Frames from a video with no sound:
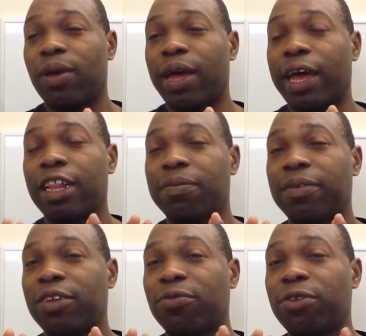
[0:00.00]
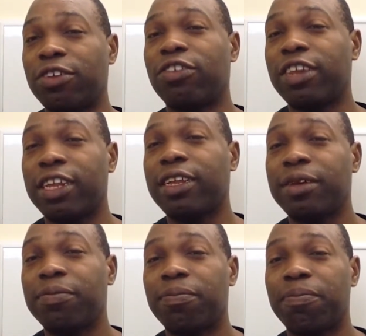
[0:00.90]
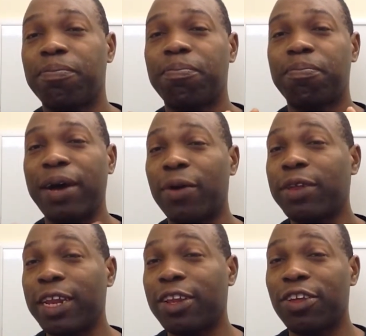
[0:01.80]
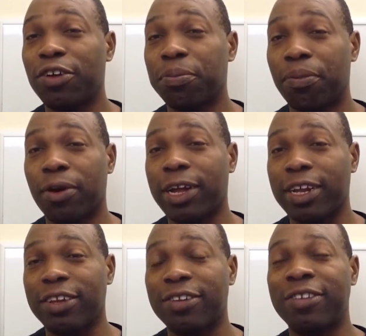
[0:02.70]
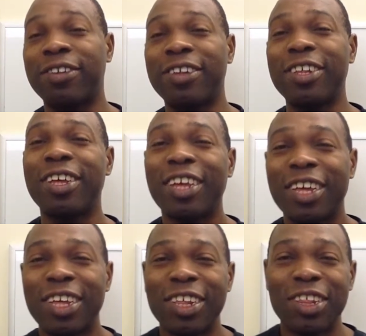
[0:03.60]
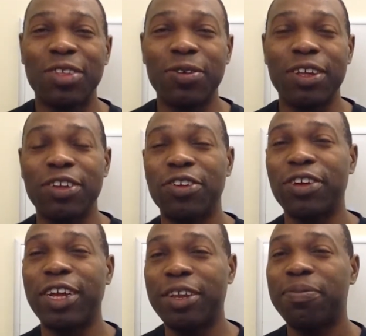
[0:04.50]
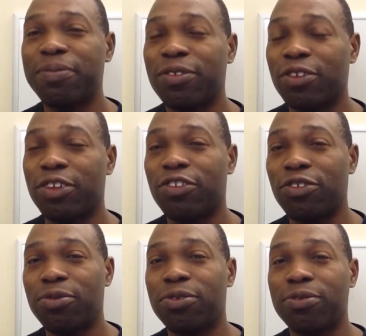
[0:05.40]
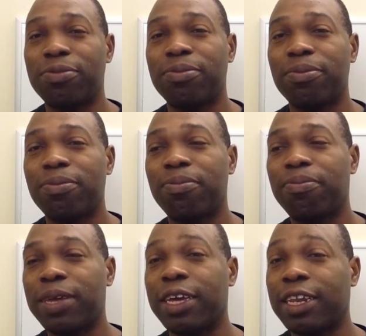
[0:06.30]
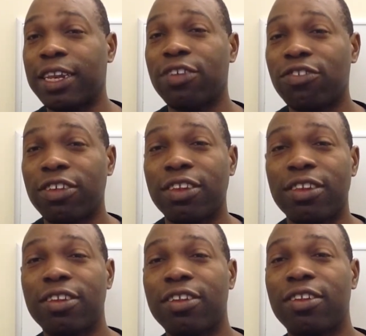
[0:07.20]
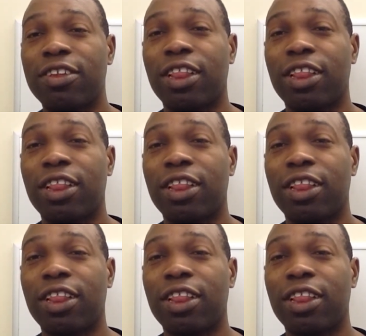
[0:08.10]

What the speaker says: has been rigidly pounded into your brain so that you will be conditioned to